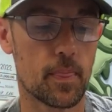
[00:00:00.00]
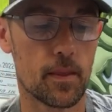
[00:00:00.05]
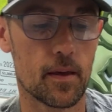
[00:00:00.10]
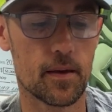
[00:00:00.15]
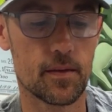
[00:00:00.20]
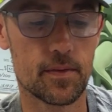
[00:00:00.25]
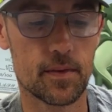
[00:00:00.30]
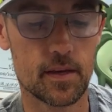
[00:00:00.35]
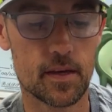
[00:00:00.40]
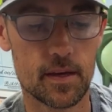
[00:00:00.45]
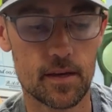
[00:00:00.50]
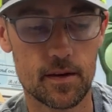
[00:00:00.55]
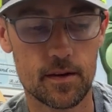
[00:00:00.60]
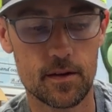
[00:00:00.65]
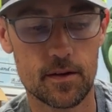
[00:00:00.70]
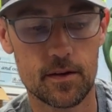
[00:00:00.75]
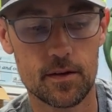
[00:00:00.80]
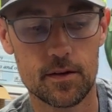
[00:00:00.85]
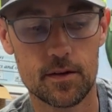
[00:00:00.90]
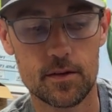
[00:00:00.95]
And then
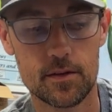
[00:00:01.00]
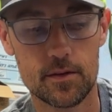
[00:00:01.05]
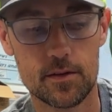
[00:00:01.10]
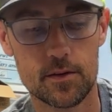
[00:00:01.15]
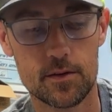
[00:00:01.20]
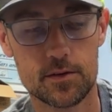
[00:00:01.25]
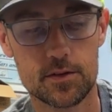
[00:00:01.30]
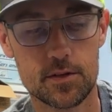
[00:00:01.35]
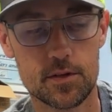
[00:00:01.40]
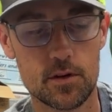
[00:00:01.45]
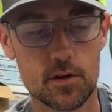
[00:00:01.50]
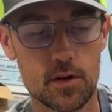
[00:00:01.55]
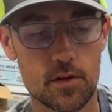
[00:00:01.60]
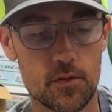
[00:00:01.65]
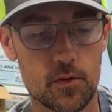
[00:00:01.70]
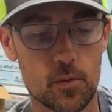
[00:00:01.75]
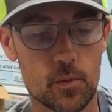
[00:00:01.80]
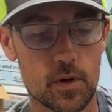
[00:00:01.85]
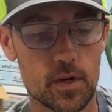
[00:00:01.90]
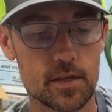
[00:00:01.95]
there's two
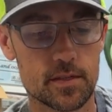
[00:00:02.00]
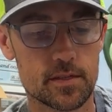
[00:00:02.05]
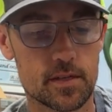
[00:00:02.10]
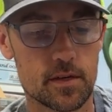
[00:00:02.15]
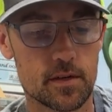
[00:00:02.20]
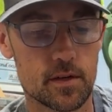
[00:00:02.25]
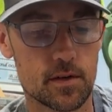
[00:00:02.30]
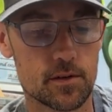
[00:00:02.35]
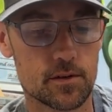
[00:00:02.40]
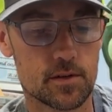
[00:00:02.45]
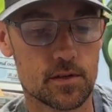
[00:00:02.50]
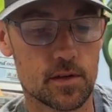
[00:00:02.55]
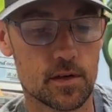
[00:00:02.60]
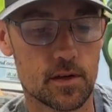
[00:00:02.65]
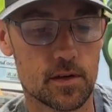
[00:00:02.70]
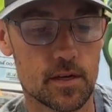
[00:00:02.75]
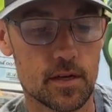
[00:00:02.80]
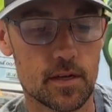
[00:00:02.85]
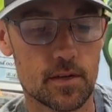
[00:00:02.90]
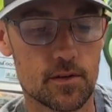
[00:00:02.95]
different ways to nose
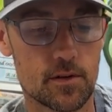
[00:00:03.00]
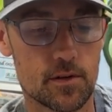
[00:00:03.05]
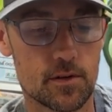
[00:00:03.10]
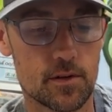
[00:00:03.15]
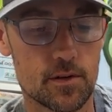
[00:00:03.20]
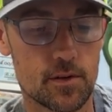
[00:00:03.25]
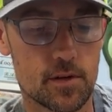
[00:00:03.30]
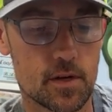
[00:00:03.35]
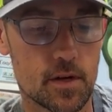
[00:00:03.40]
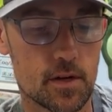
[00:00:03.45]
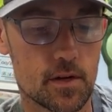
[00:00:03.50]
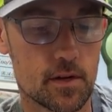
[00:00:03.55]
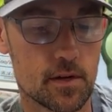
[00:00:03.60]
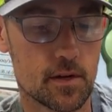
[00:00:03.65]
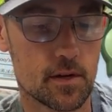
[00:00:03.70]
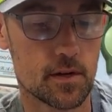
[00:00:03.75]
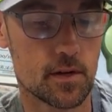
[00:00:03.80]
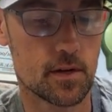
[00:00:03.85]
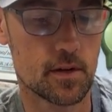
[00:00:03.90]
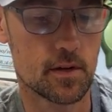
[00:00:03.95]
hook. Either you can
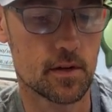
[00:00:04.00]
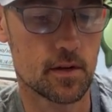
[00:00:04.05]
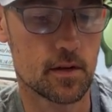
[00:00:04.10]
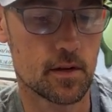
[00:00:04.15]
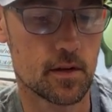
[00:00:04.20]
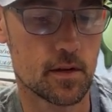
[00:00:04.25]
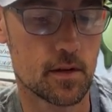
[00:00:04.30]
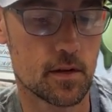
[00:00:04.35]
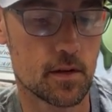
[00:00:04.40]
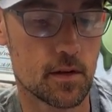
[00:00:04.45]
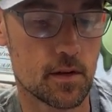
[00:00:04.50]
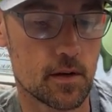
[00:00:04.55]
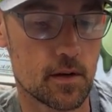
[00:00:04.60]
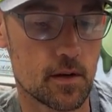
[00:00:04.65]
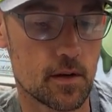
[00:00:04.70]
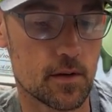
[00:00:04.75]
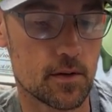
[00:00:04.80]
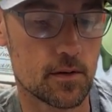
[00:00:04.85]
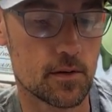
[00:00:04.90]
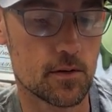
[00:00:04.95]

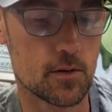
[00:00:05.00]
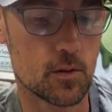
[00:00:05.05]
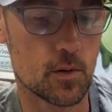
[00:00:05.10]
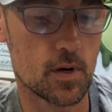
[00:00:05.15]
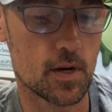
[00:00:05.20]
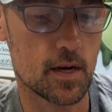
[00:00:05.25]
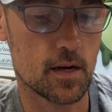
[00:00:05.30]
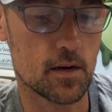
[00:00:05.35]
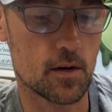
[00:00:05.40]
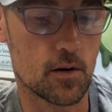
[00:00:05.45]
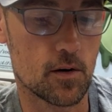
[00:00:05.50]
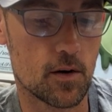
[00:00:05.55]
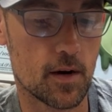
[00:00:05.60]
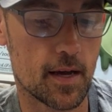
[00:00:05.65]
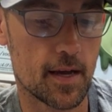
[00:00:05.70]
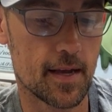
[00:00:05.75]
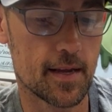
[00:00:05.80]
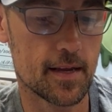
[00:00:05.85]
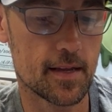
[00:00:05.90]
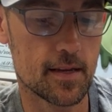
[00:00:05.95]
do what I call
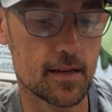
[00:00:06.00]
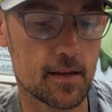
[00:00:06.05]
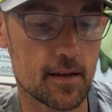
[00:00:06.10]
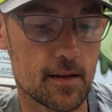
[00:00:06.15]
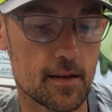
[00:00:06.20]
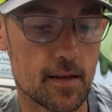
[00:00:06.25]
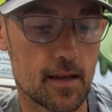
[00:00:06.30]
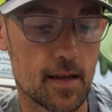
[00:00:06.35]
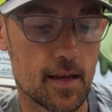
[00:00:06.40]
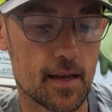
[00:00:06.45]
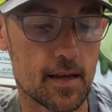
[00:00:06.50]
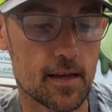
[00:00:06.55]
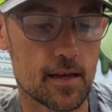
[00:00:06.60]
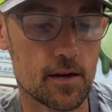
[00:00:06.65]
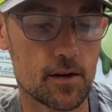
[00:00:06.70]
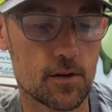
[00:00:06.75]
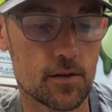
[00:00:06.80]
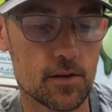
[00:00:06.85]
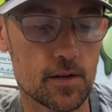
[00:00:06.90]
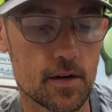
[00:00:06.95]
hang
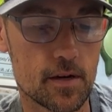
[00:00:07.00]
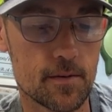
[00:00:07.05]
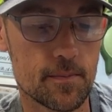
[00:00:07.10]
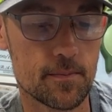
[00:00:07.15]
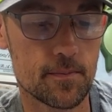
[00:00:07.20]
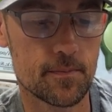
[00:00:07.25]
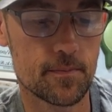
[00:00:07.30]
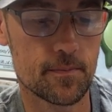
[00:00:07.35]
it on there.